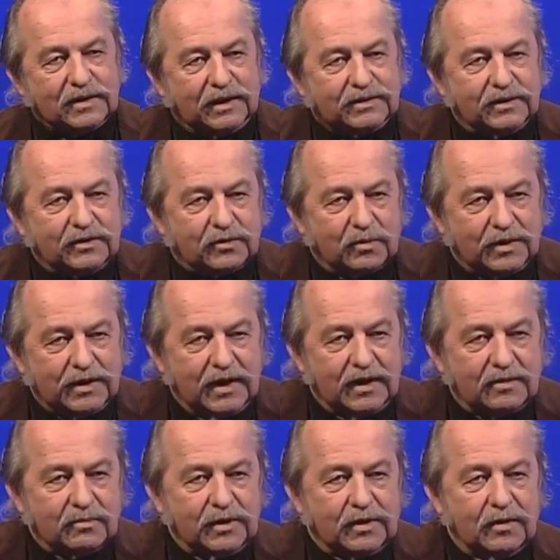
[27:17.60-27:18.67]
nineteen
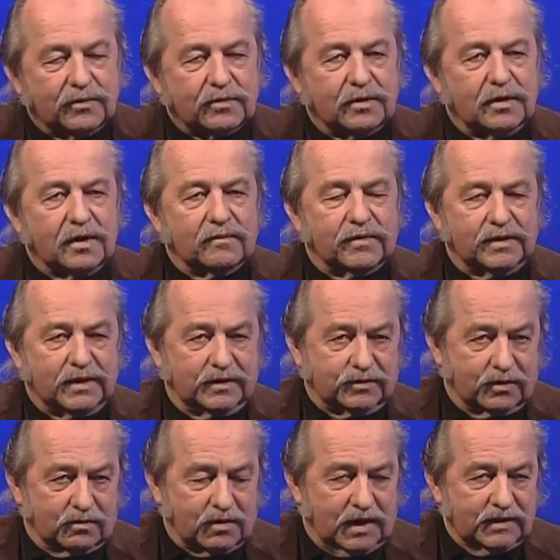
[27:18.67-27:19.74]
twenty-eight, we go through another
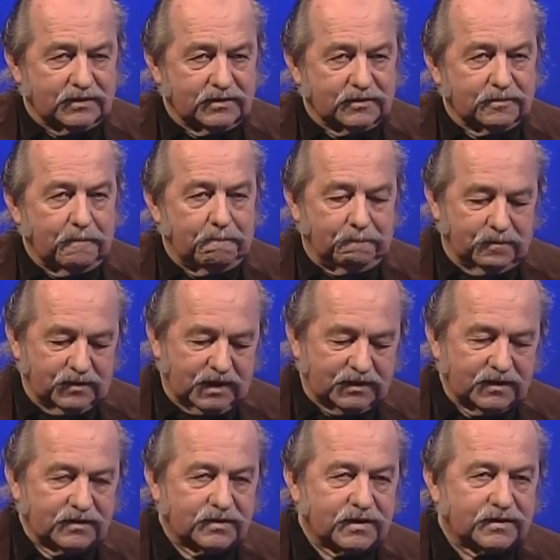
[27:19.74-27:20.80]
financial crisis.
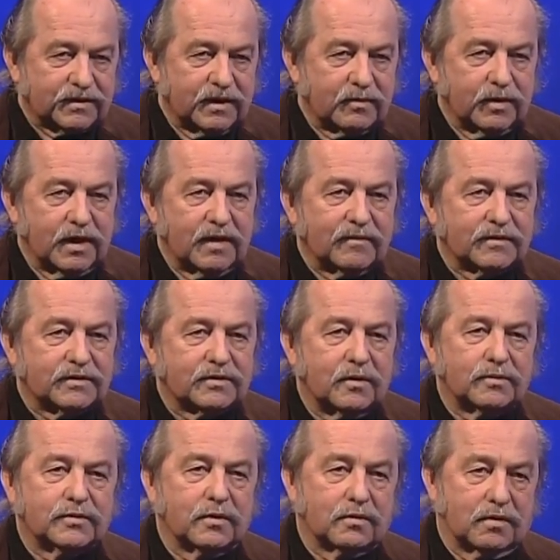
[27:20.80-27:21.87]
nineteen sixty-eight, we have a
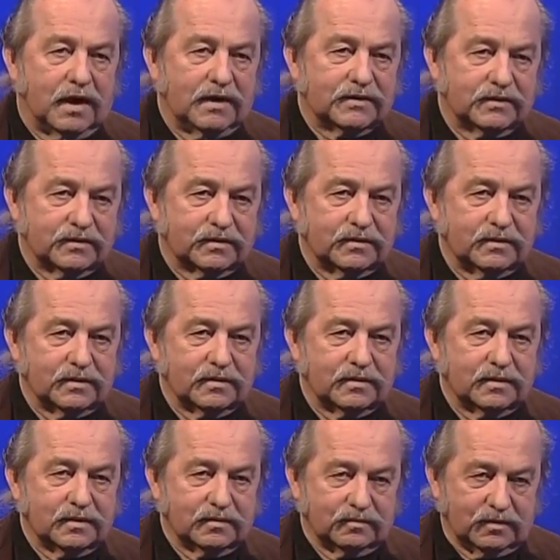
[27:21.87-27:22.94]
social crisis,
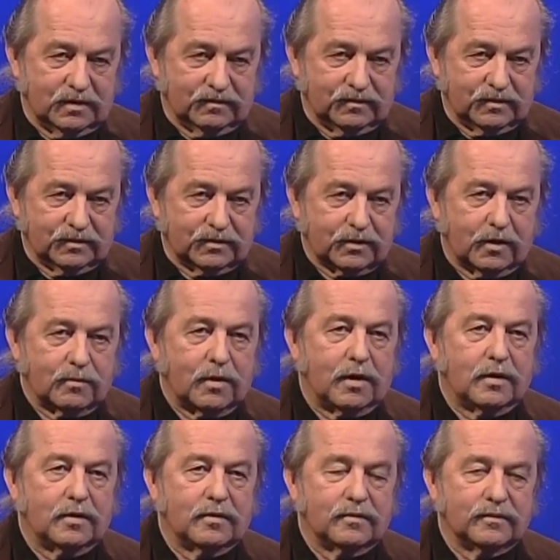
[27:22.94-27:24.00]
a, a
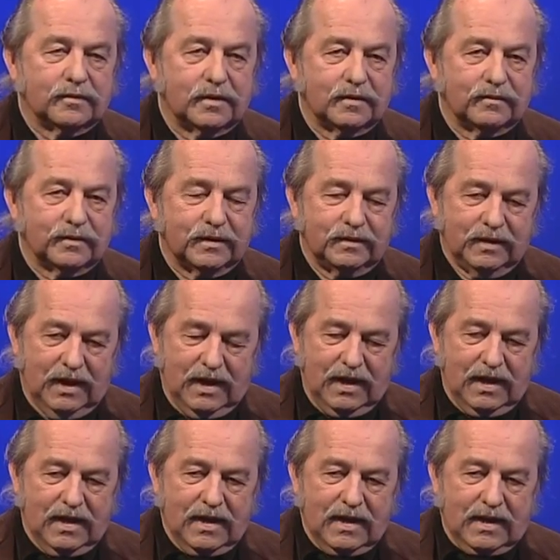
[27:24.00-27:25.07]
turmoil of the
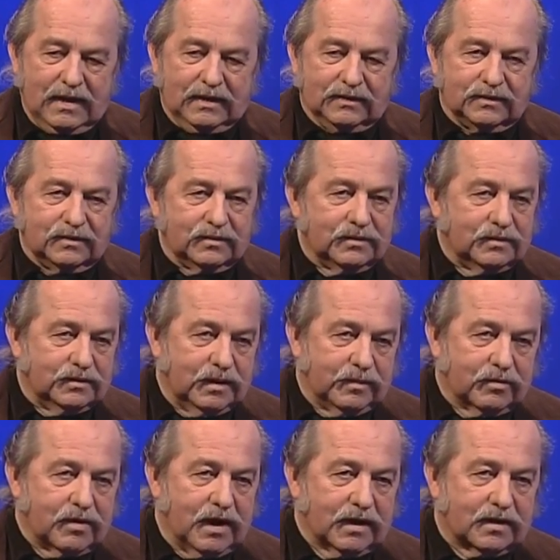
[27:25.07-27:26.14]

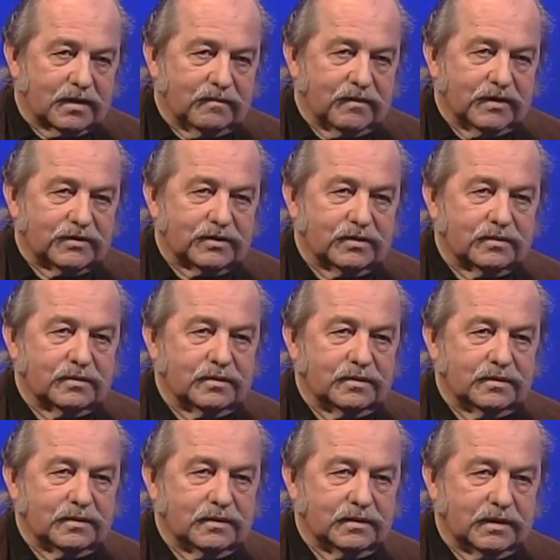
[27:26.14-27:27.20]
Democratic Convention.
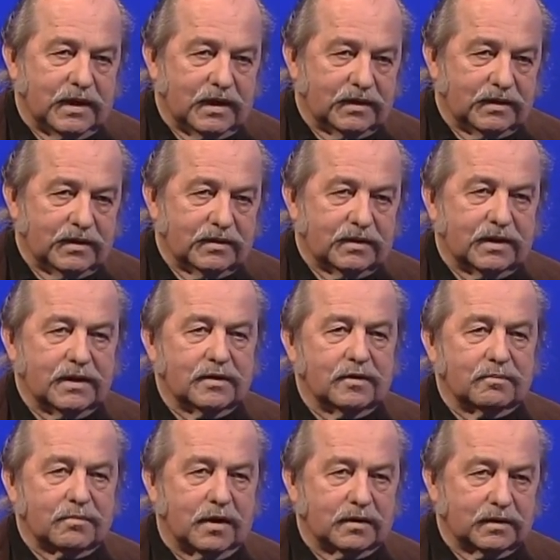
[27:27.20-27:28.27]
Kennedy
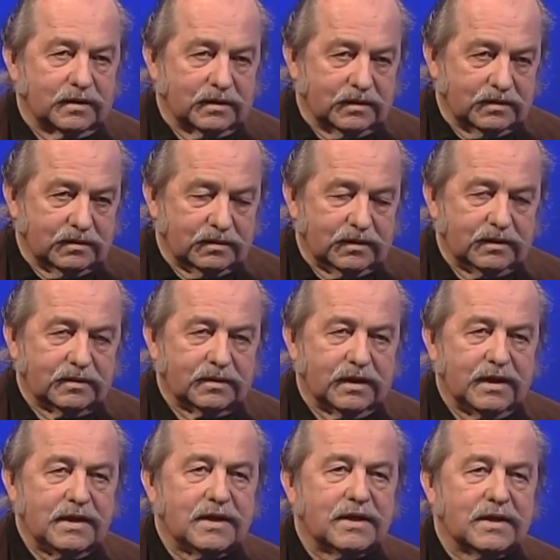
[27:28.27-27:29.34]
killed, Martin Luther
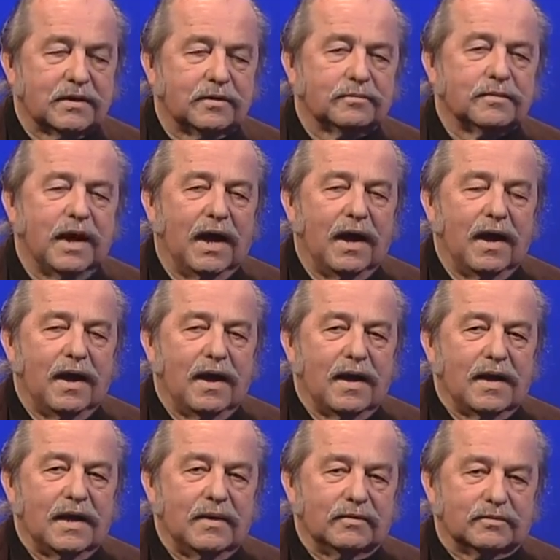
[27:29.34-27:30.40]
King killed.
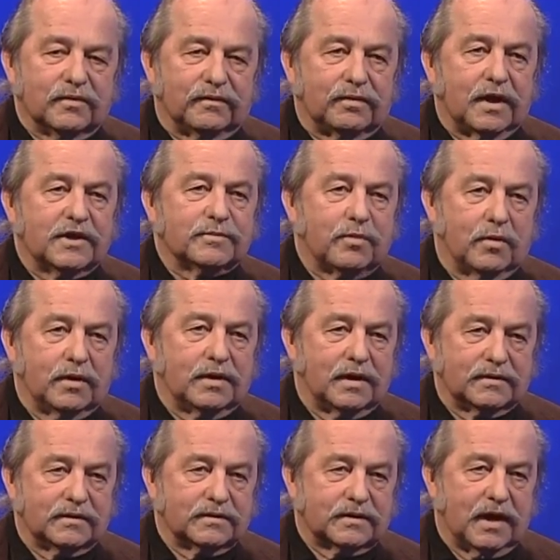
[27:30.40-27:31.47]
It was a flashpoint in
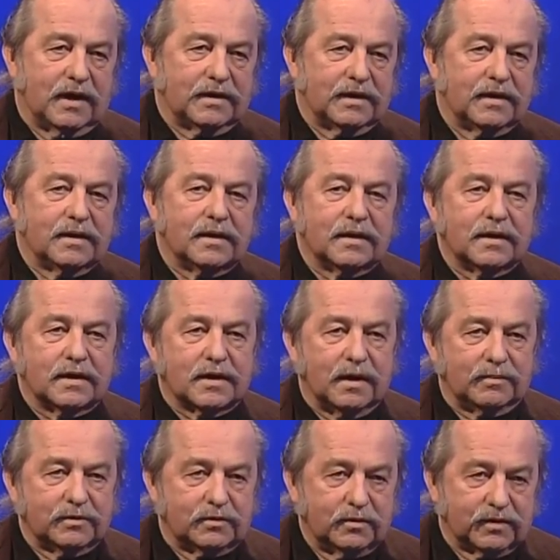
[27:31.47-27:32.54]
our society.
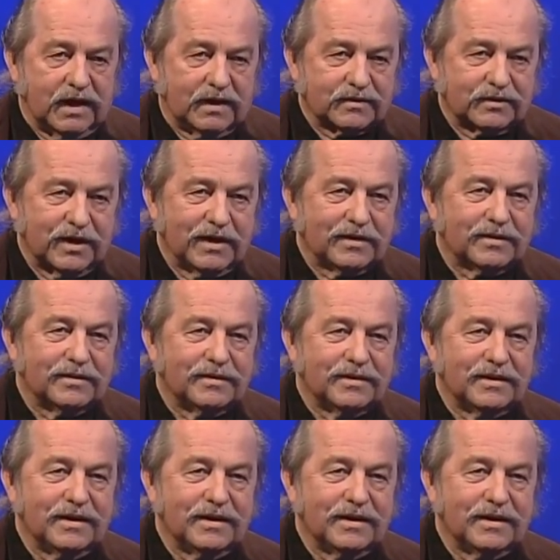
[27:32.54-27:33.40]
Come to two thousand eight,